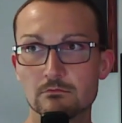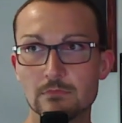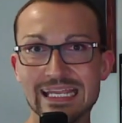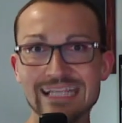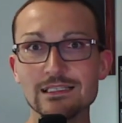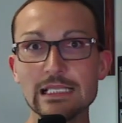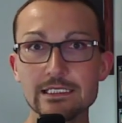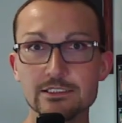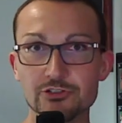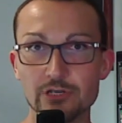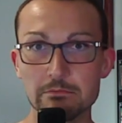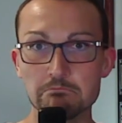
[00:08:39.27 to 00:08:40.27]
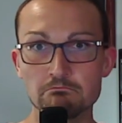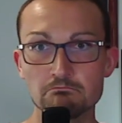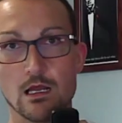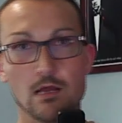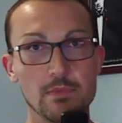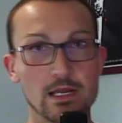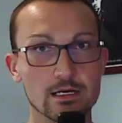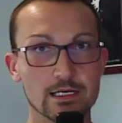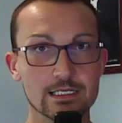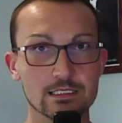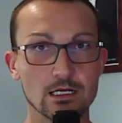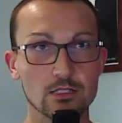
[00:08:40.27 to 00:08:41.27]
England dream.
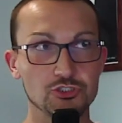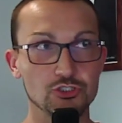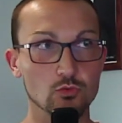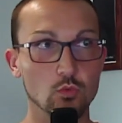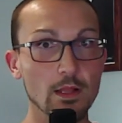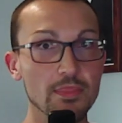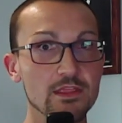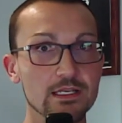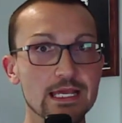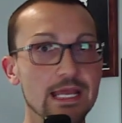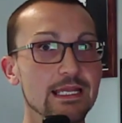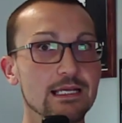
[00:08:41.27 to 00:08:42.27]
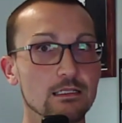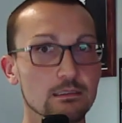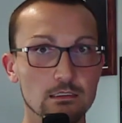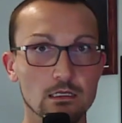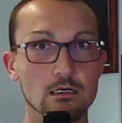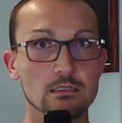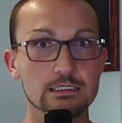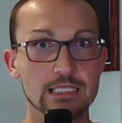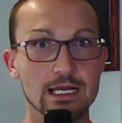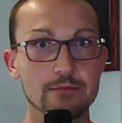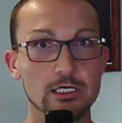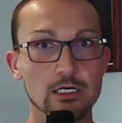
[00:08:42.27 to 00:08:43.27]
American culture won the day a long
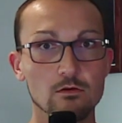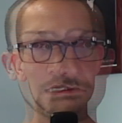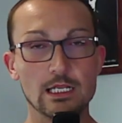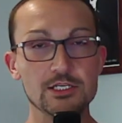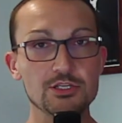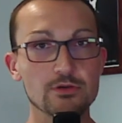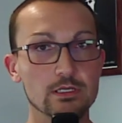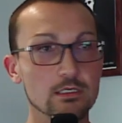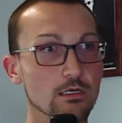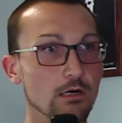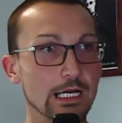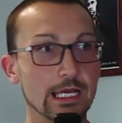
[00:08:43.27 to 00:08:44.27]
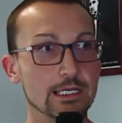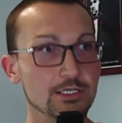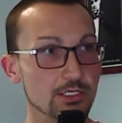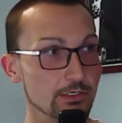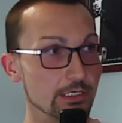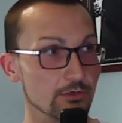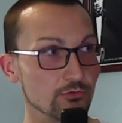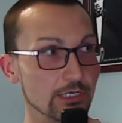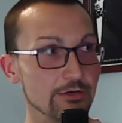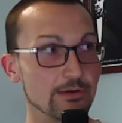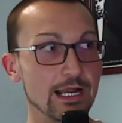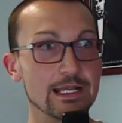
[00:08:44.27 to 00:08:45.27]
time ago. And you can go ahead and you can
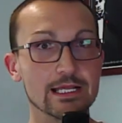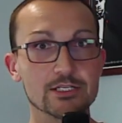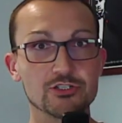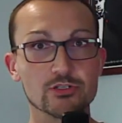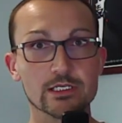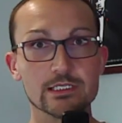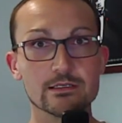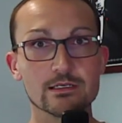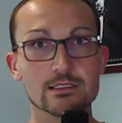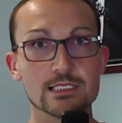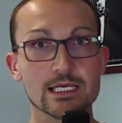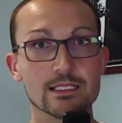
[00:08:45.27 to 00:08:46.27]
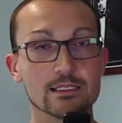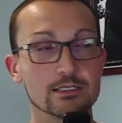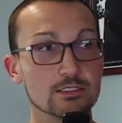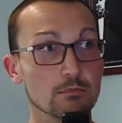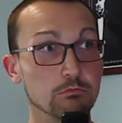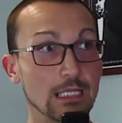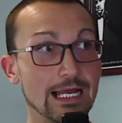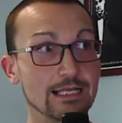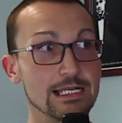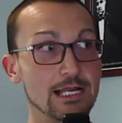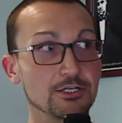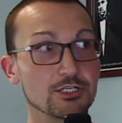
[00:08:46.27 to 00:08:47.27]
rewrite history. You can say that there's a black
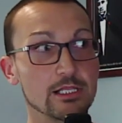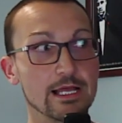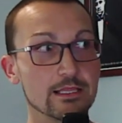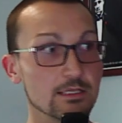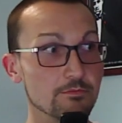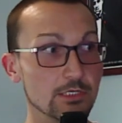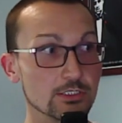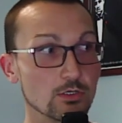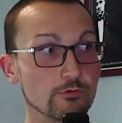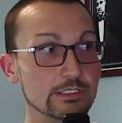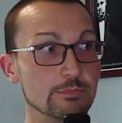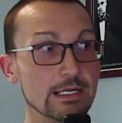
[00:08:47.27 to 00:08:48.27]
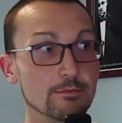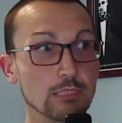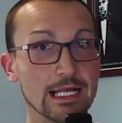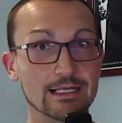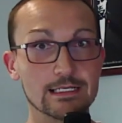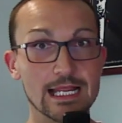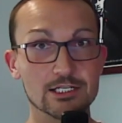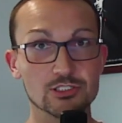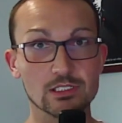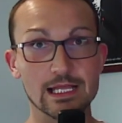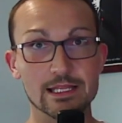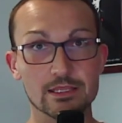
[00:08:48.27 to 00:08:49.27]
national anthem. There's always been a black
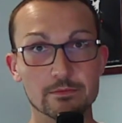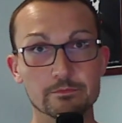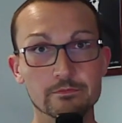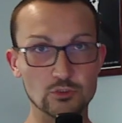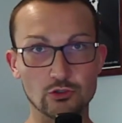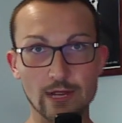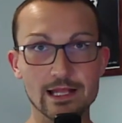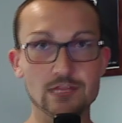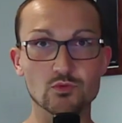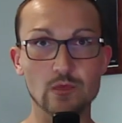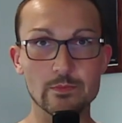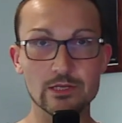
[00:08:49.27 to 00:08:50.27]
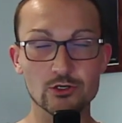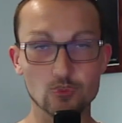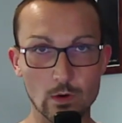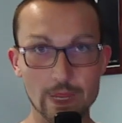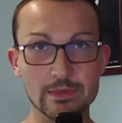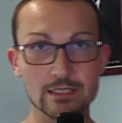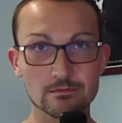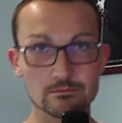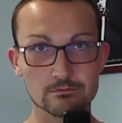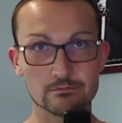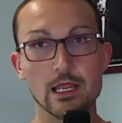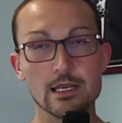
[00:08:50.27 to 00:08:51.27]
national anthem. Trans women are women.
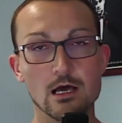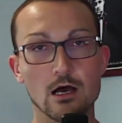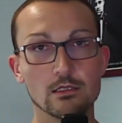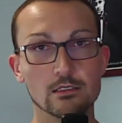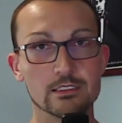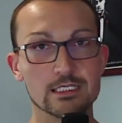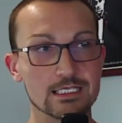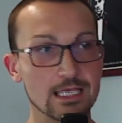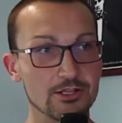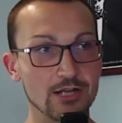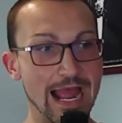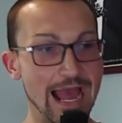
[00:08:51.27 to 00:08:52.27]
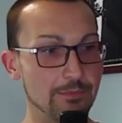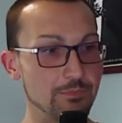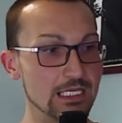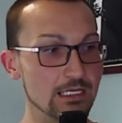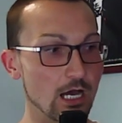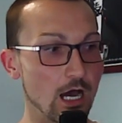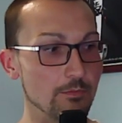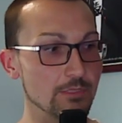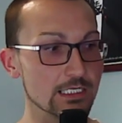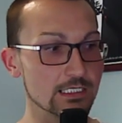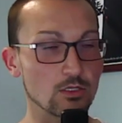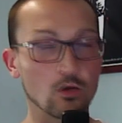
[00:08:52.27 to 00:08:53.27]
And all of this other happy
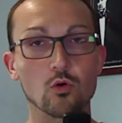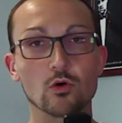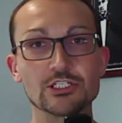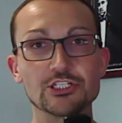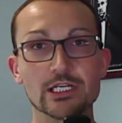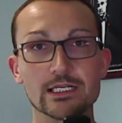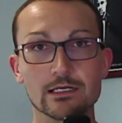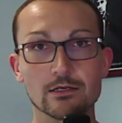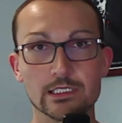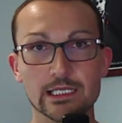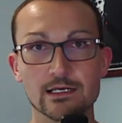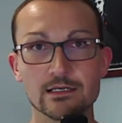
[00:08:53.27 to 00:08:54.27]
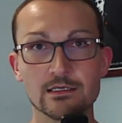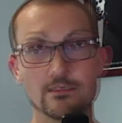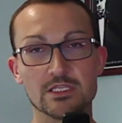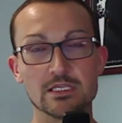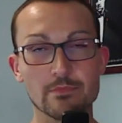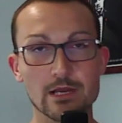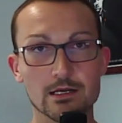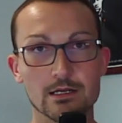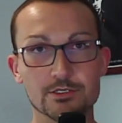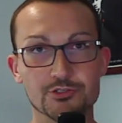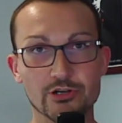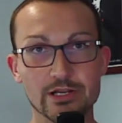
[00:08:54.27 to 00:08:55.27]
communist horseshit out there. But the
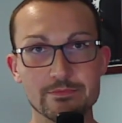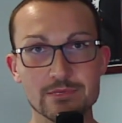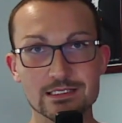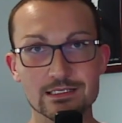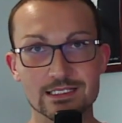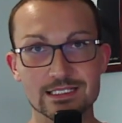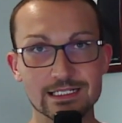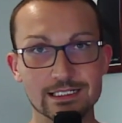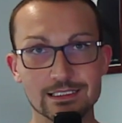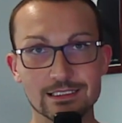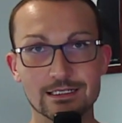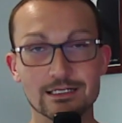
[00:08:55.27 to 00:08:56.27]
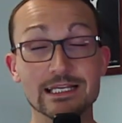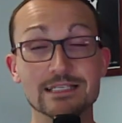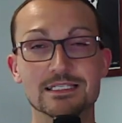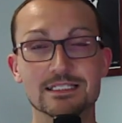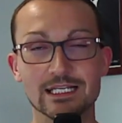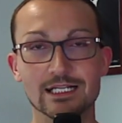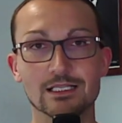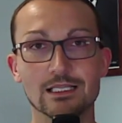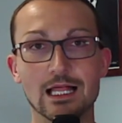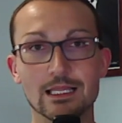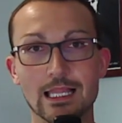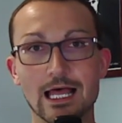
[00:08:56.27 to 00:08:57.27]
American dream is still
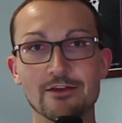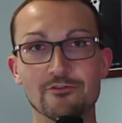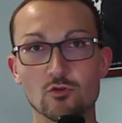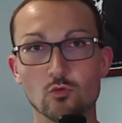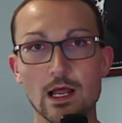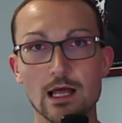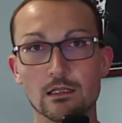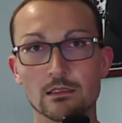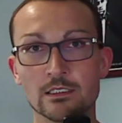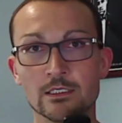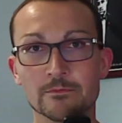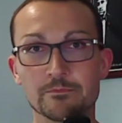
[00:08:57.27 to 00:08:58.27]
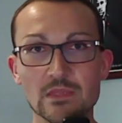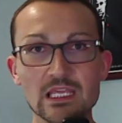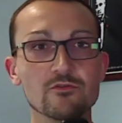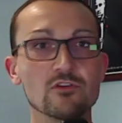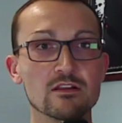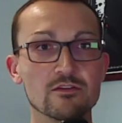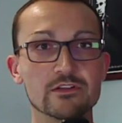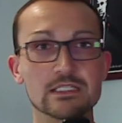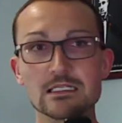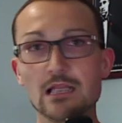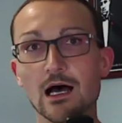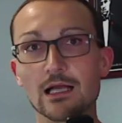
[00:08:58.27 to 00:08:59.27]
alive and well. Even if
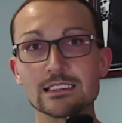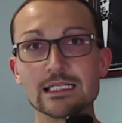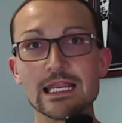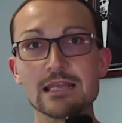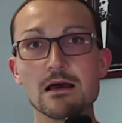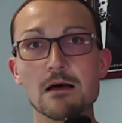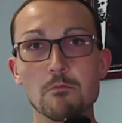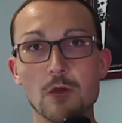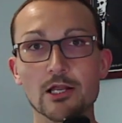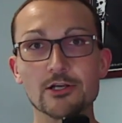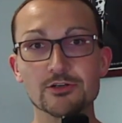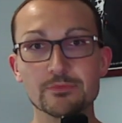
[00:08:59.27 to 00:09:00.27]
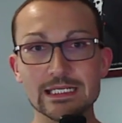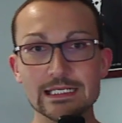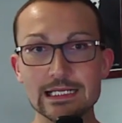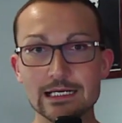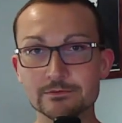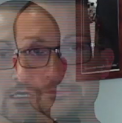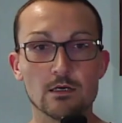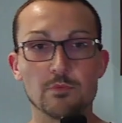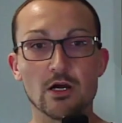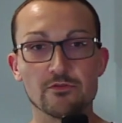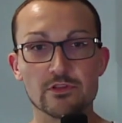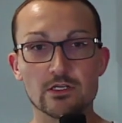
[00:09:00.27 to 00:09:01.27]
it's not in modern media.
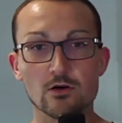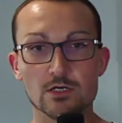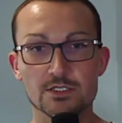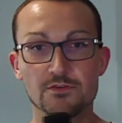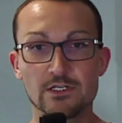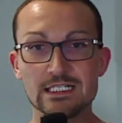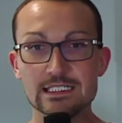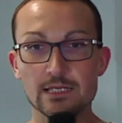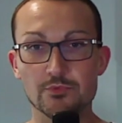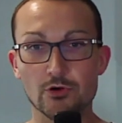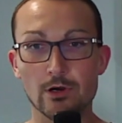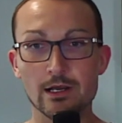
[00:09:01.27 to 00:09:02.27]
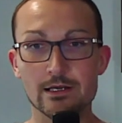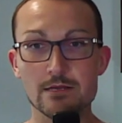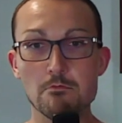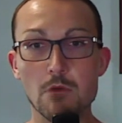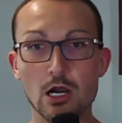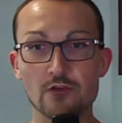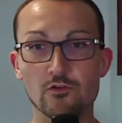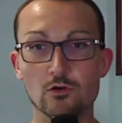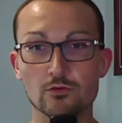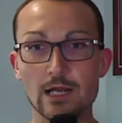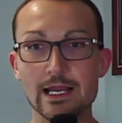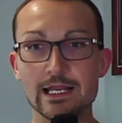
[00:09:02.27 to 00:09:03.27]
Par for the course for contemporary
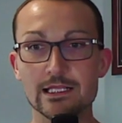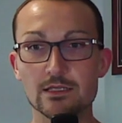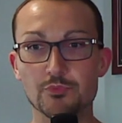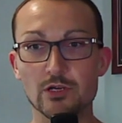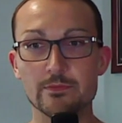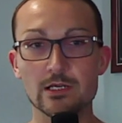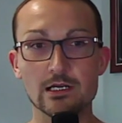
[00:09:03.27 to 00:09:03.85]
Marvel writing, the premier